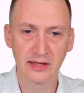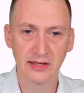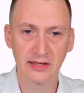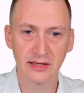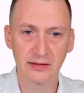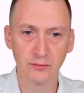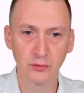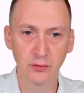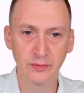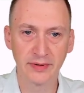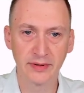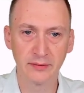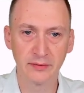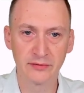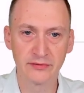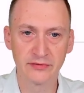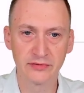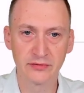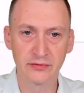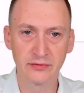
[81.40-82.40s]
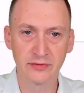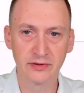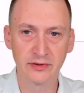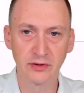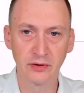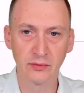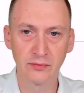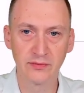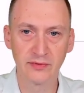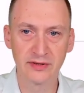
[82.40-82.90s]
and we'll be able to uh,
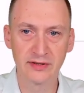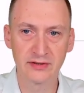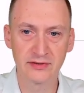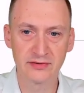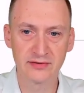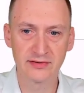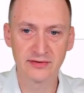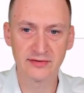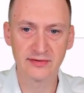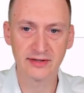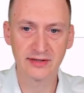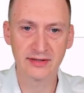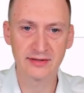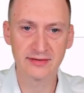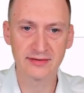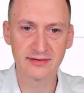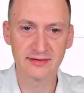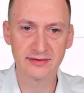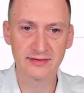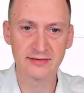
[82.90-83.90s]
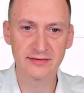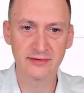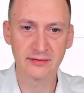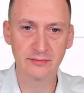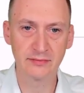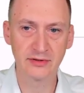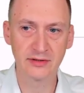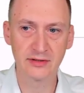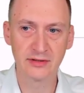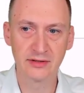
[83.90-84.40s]
hopefully in just a second see
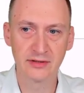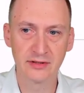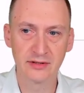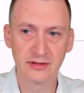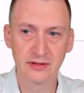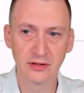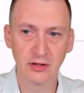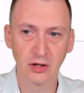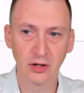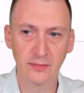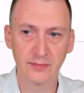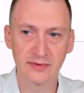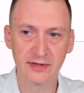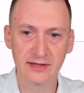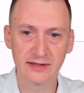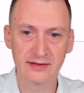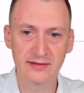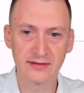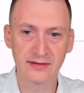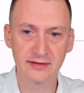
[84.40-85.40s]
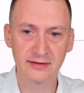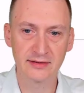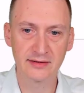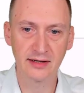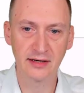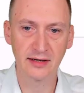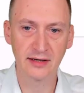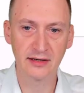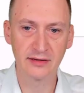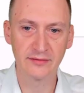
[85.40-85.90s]
some uh, updates that
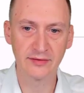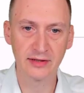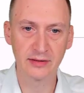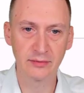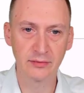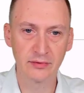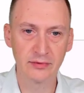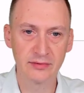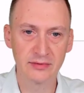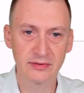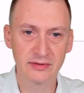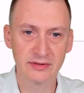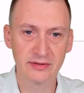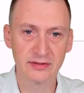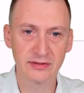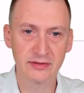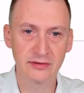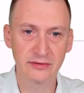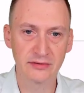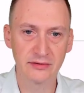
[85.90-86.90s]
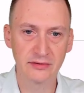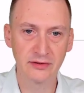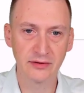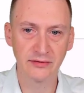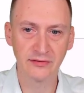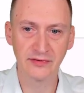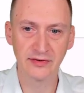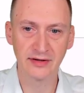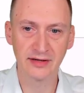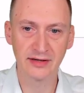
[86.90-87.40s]
are available. Uh,
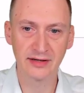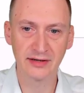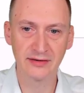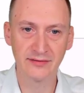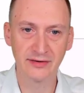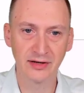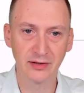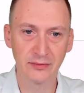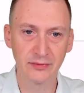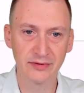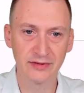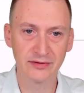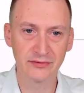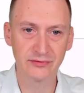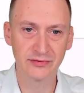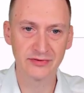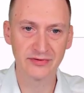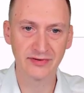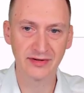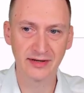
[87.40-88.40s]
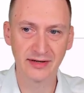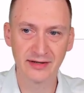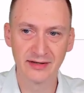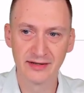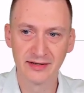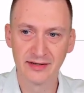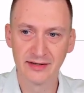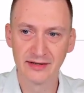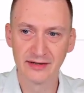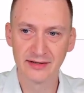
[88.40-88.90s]
nothing available interesting.
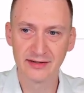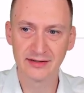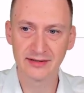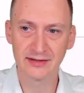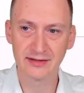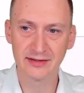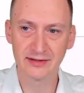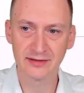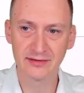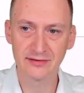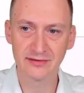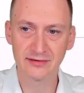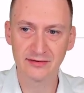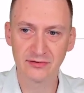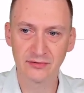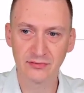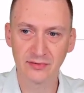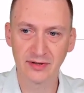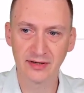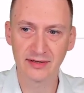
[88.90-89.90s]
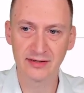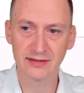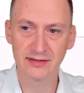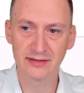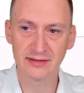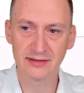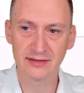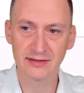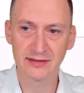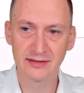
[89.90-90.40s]
Uh, let's try and
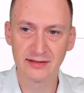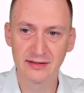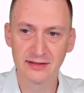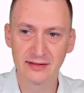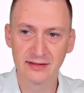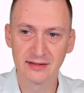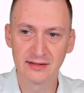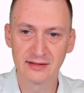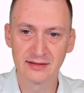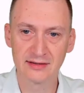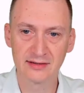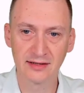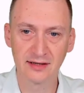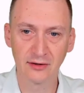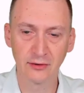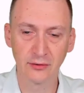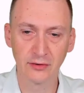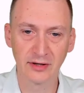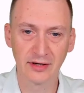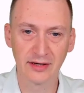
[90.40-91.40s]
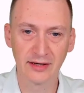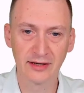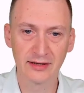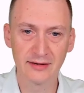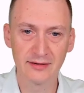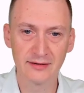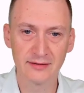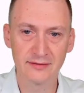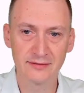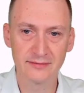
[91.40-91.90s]
uh, take a look
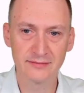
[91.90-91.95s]
again.